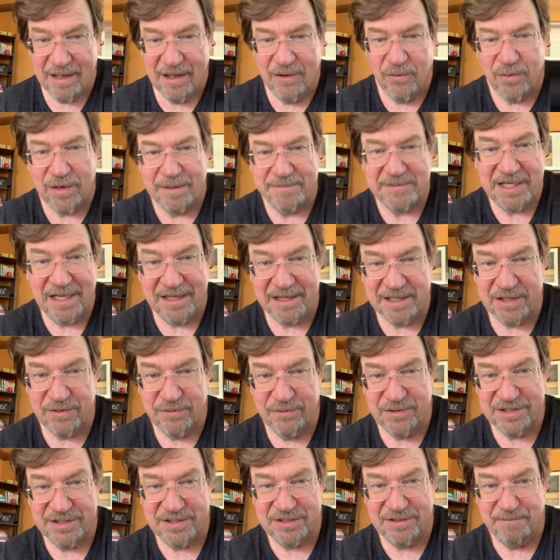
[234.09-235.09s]
what I'm telling you
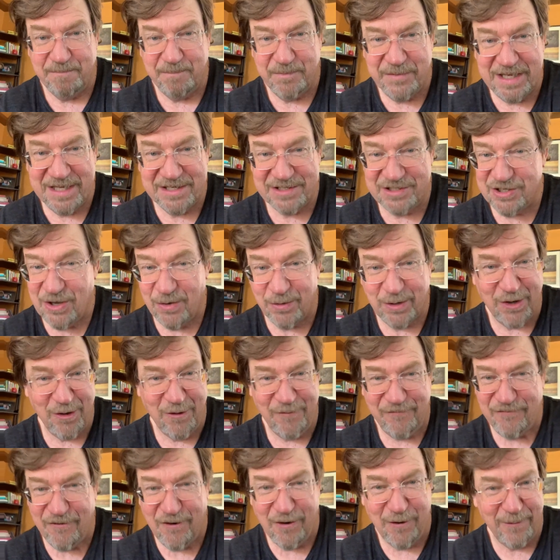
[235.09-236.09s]
is don't go
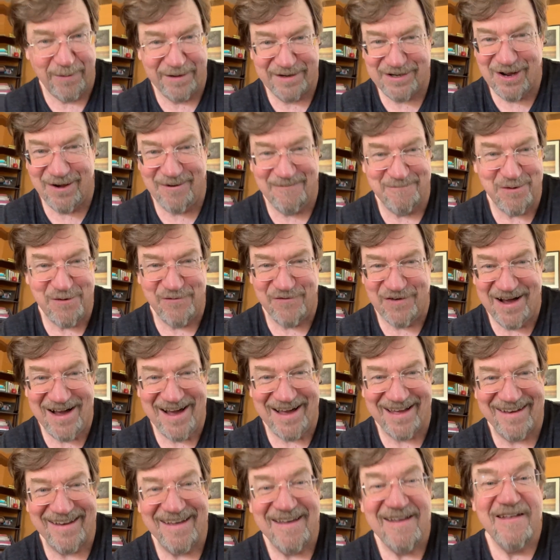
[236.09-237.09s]
forward, don't move
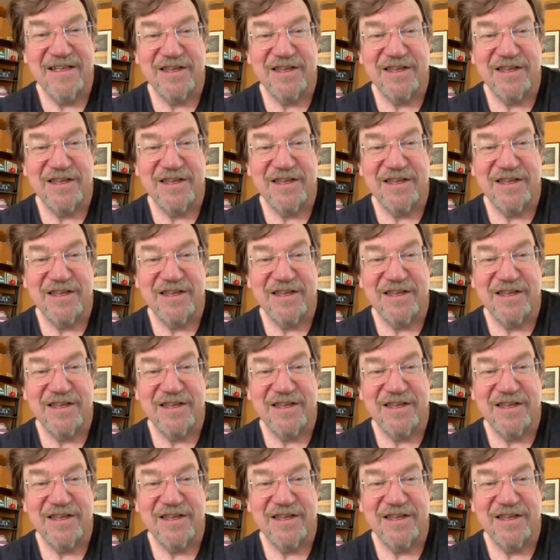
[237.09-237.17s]
on.